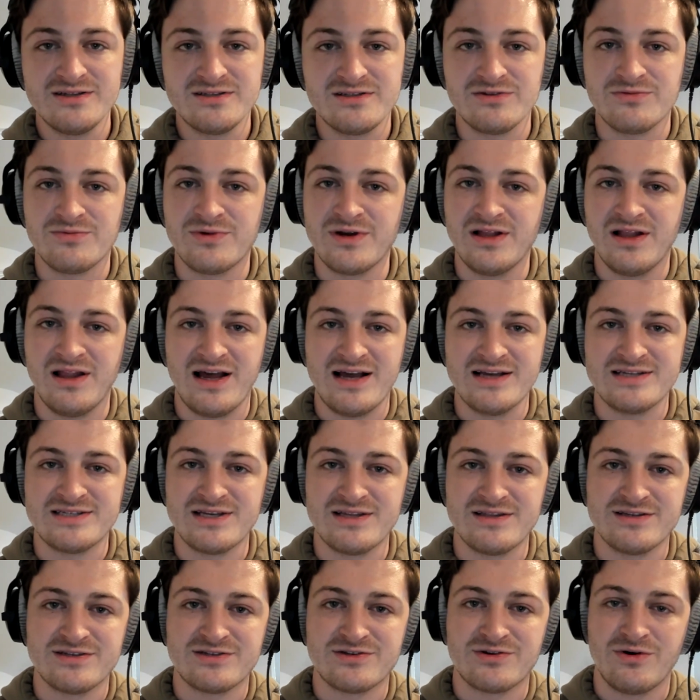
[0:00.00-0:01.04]
to
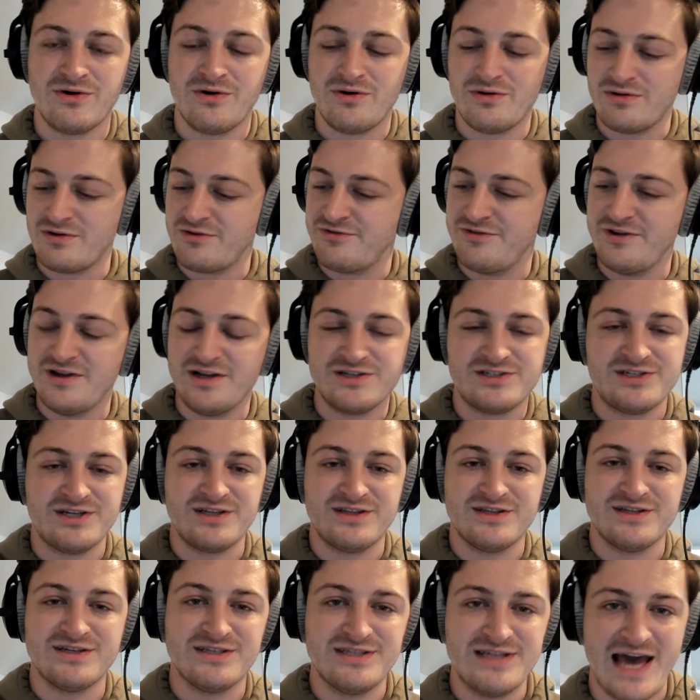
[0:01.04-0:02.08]
realizing this goal or finishing
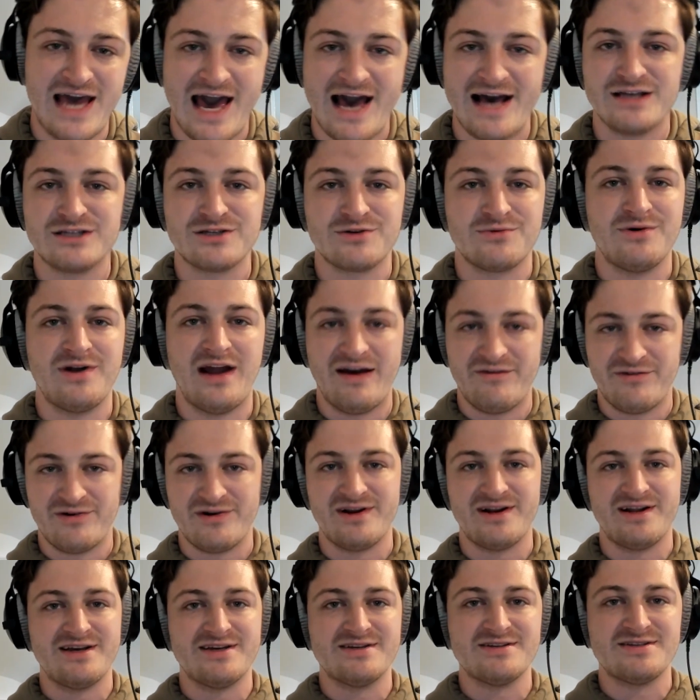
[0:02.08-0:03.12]
this task, whatever
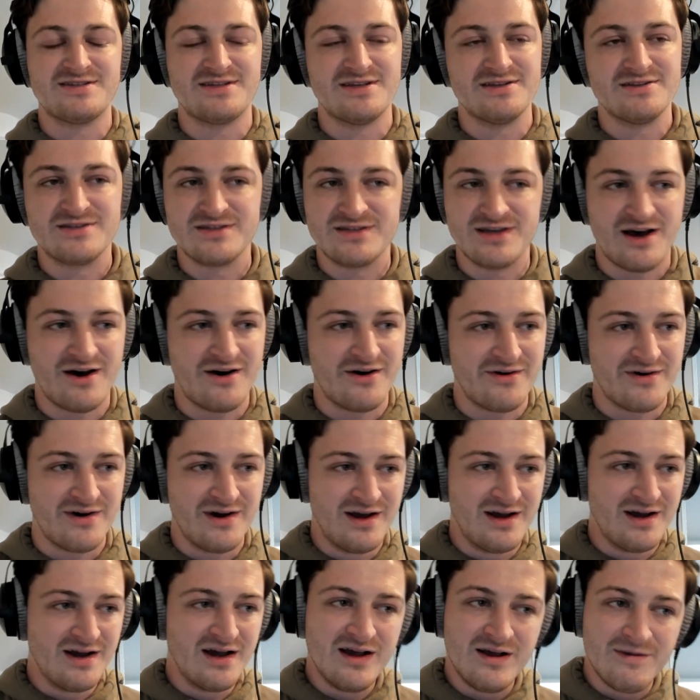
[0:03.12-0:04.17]
it is. And so
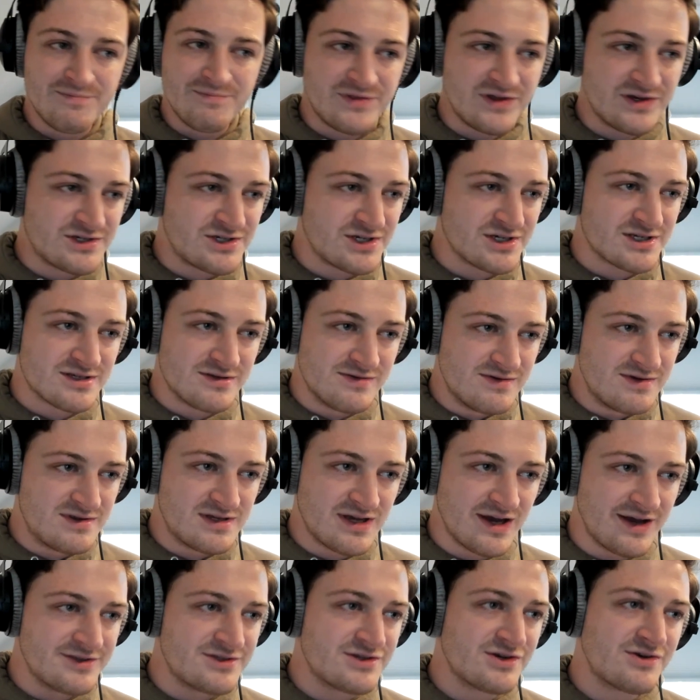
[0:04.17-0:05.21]
there's just
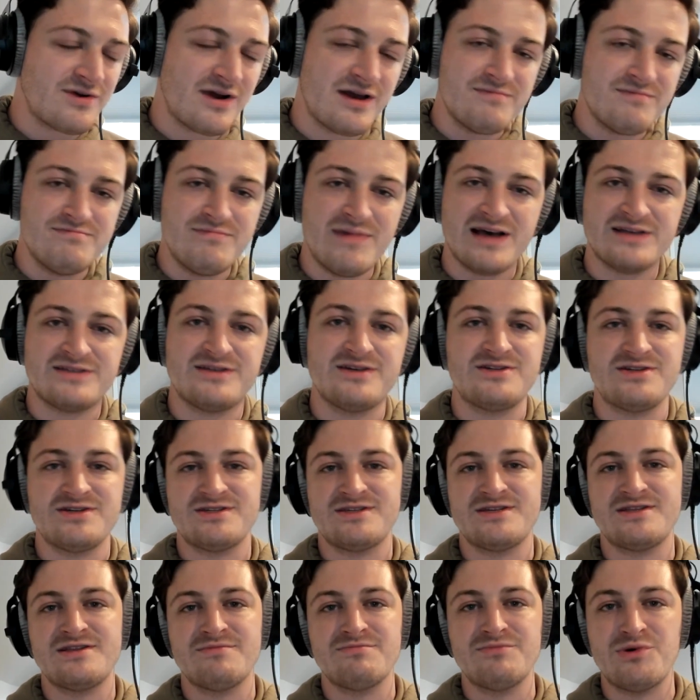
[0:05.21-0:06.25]
tons of great messages
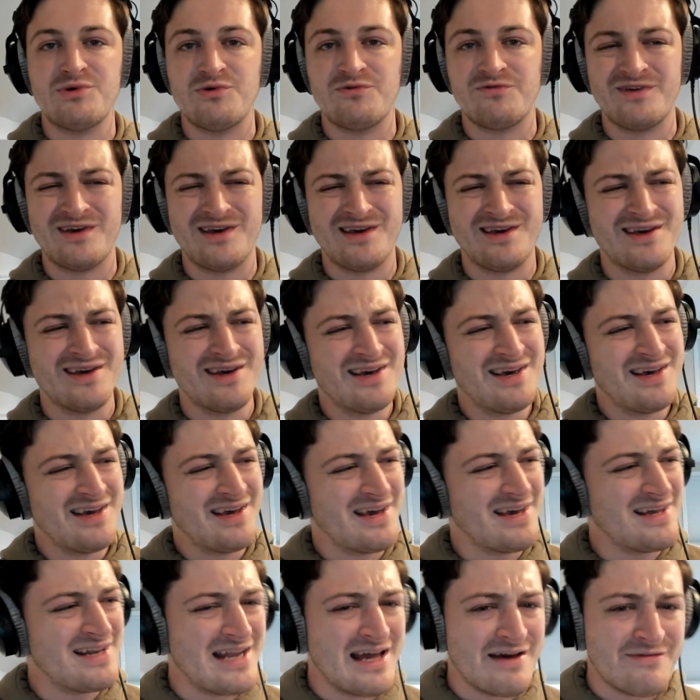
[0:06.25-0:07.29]
in the movie.
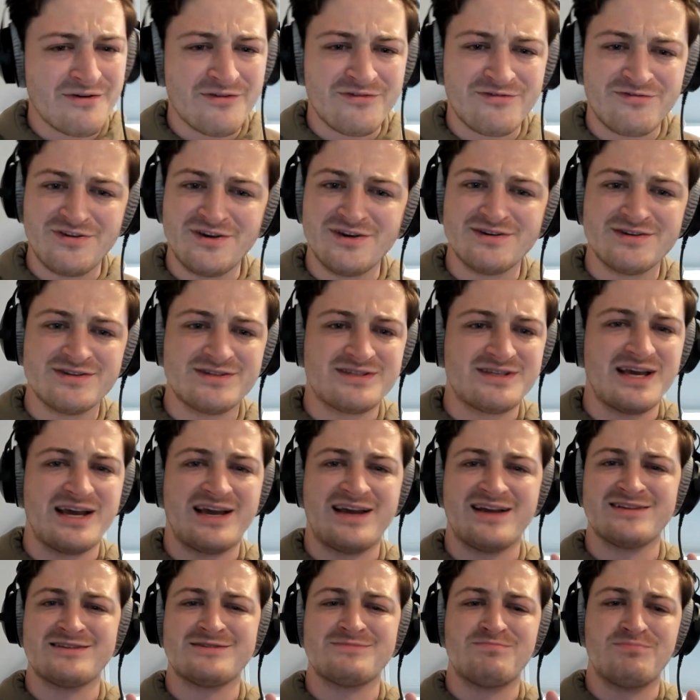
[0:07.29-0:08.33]
It never feels
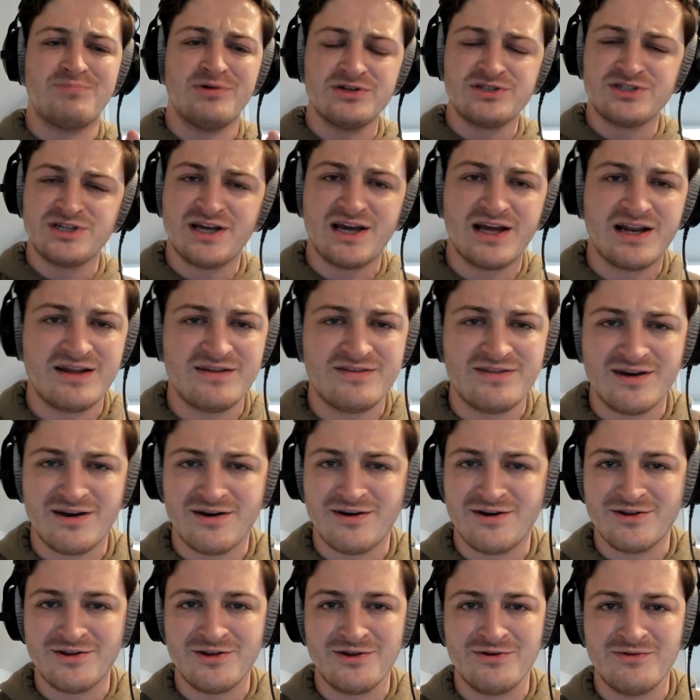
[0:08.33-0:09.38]
like it's pushing anything
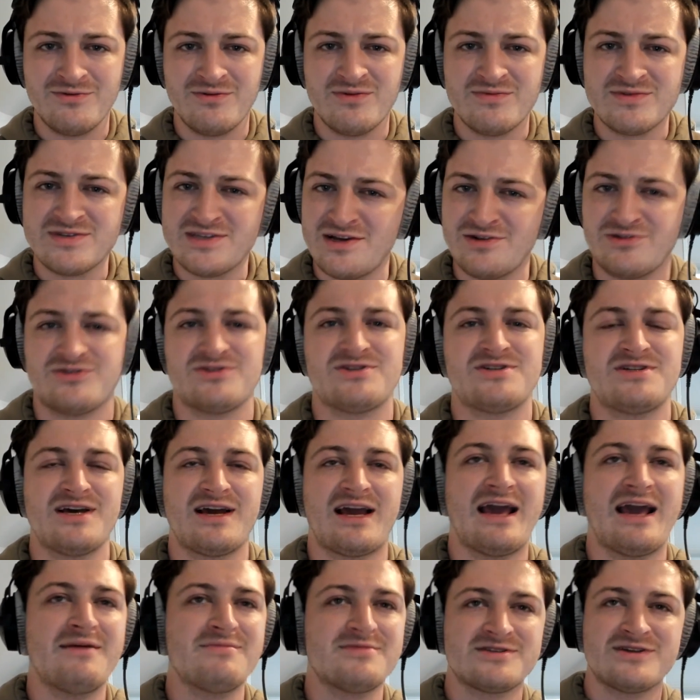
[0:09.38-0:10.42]
on you. It was
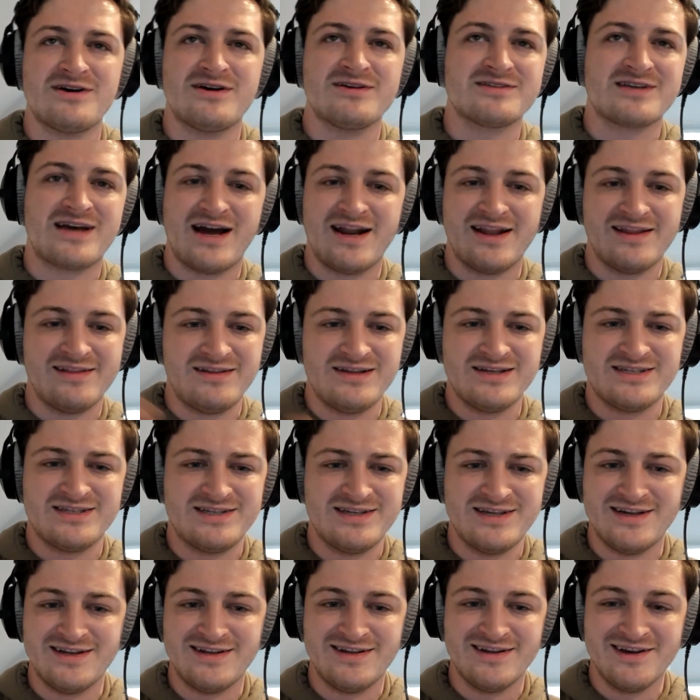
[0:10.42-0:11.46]
interesting. Amazon's got it
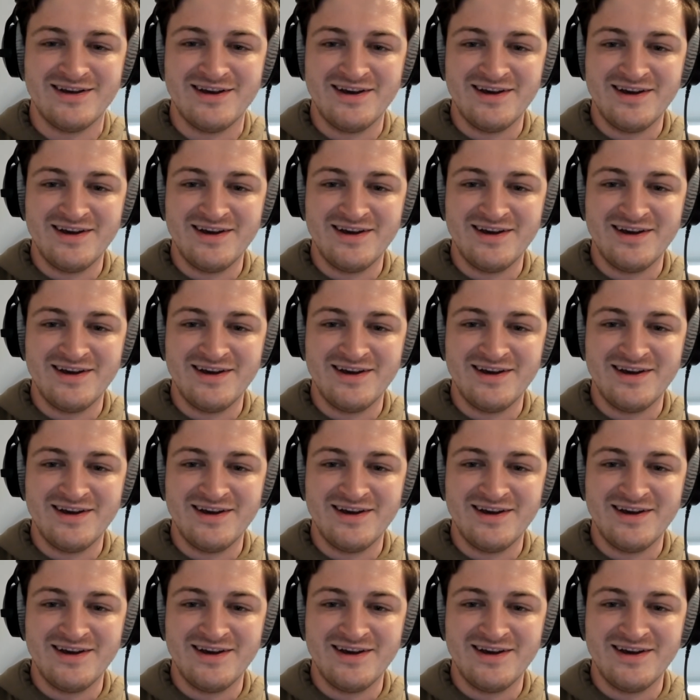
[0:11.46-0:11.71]
listed